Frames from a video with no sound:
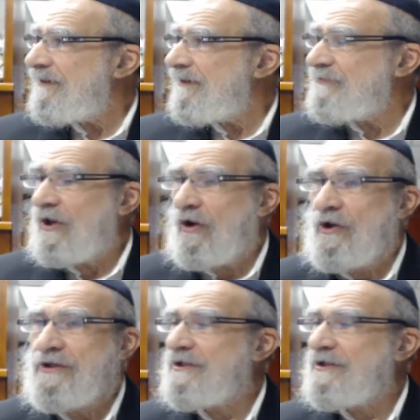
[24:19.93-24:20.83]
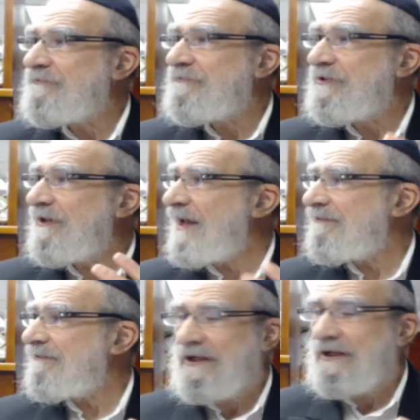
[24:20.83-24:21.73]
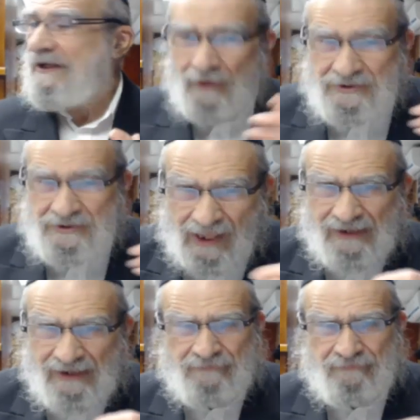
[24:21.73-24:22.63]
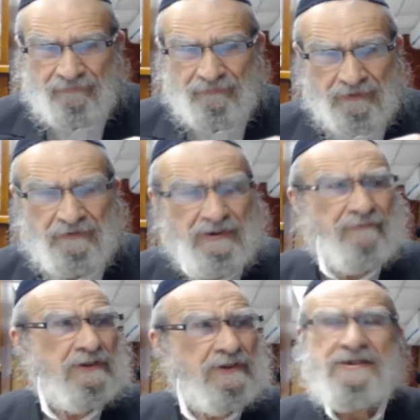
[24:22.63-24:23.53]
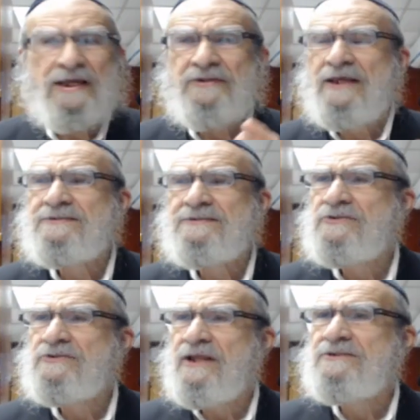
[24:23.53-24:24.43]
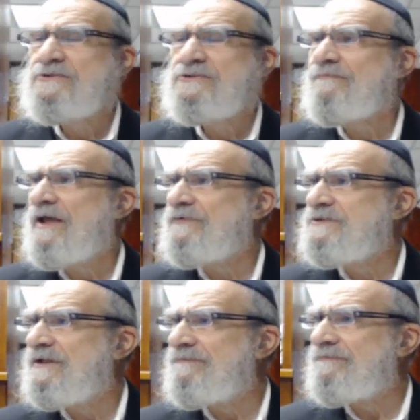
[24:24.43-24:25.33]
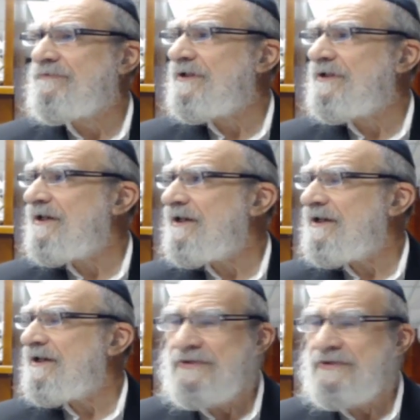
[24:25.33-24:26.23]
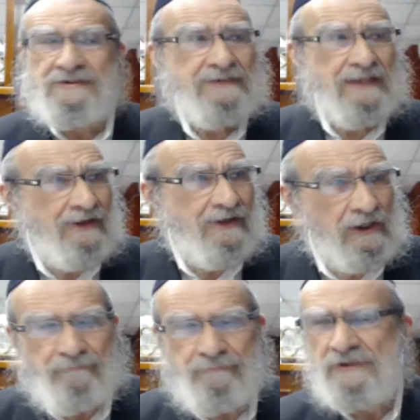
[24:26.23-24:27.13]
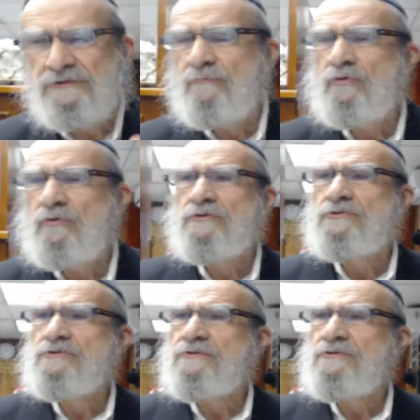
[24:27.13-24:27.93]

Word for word: Of the oineg, of the delight of life. He wants live to live is the essence, the essence of life itself. This is tainog da Bilti Murgish.